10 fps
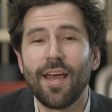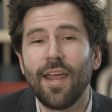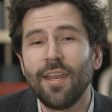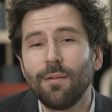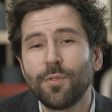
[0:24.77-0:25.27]

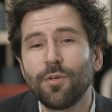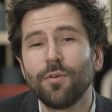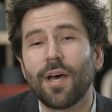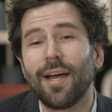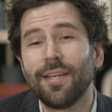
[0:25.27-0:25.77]
and helps
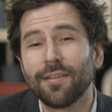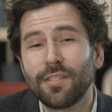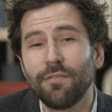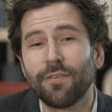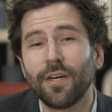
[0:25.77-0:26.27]
you
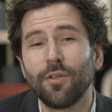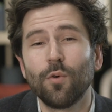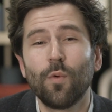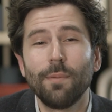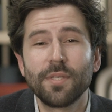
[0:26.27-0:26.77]
identify
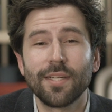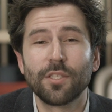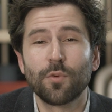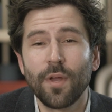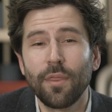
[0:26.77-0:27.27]
your
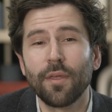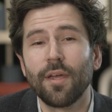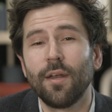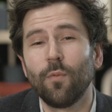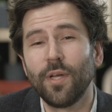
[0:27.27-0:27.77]
website's strengths
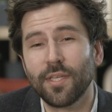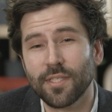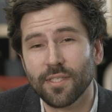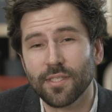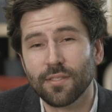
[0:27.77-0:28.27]
and
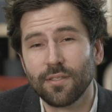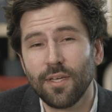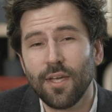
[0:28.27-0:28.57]
weaknesses